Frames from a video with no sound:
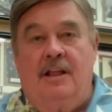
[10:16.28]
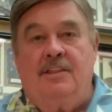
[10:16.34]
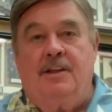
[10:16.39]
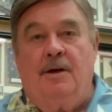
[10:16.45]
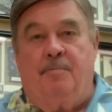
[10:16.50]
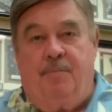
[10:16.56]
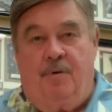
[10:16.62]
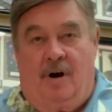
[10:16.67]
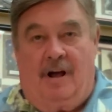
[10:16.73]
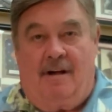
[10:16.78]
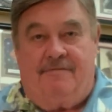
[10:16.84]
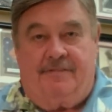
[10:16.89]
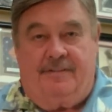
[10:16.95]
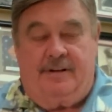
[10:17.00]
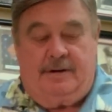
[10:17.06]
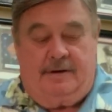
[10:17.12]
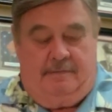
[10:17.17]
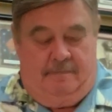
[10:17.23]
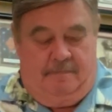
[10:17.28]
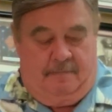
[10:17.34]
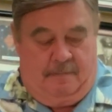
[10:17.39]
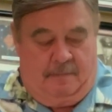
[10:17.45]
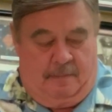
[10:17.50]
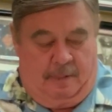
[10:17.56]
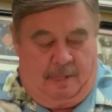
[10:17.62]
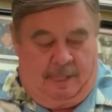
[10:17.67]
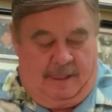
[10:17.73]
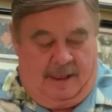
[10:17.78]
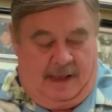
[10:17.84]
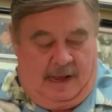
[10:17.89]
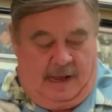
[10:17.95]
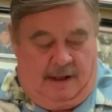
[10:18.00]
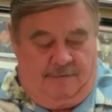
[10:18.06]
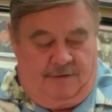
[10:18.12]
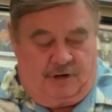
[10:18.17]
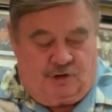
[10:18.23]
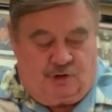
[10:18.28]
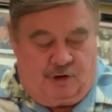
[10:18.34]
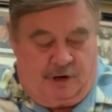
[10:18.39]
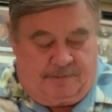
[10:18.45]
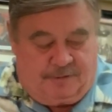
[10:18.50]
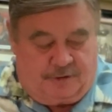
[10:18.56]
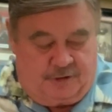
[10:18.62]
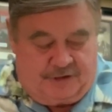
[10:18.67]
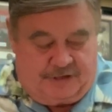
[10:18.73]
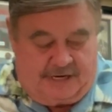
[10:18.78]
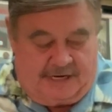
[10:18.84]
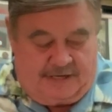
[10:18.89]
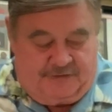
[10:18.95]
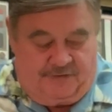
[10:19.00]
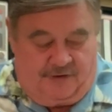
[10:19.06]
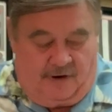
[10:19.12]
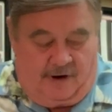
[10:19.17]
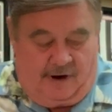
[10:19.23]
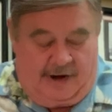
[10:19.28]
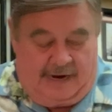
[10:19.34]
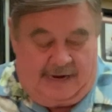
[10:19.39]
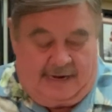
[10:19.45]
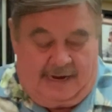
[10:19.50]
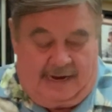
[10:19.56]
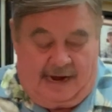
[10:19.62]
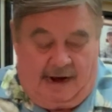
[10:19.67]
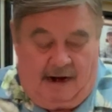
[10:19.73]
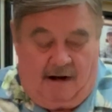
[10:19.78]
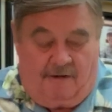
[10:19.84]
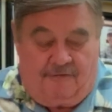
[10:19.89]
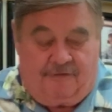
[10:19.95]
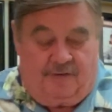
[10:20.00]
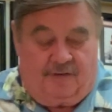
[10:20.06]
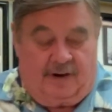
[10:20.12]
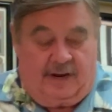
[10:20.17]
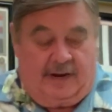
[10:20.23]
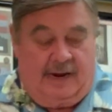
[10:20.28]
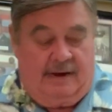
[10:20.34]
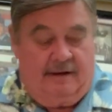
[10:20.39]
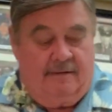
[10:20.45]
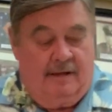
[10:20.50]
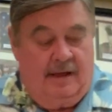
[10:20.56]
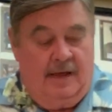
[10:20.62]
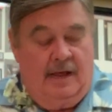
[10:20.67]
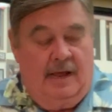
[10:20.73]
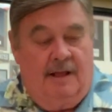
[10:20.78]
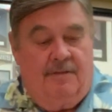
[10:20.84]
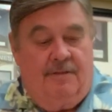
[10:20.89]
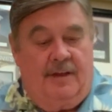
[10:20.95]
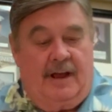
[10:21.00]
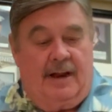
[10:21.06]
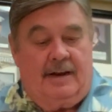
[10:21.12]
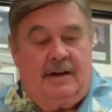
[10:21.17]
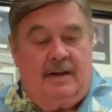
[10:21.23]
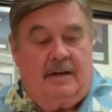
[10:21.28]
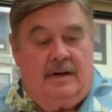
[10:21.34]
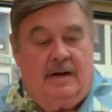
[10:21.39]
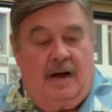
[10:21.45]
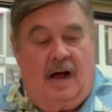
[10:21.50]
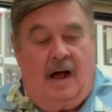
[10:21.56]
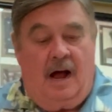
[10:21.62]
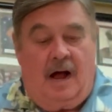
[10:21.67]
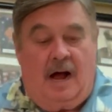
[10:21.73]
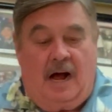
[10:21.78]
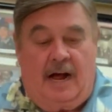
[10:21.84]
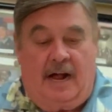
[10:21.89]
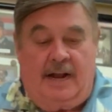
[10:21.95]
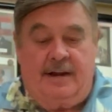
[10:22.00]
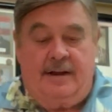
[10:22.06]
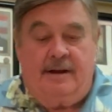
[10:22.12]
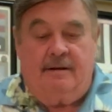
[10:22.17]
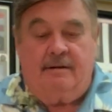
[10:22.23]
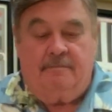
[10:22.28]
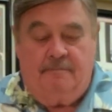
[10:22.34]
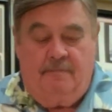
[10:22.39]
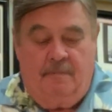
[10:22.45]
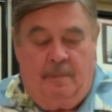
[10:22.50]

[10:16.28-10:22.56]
the prophet. The scripture says very carefully that God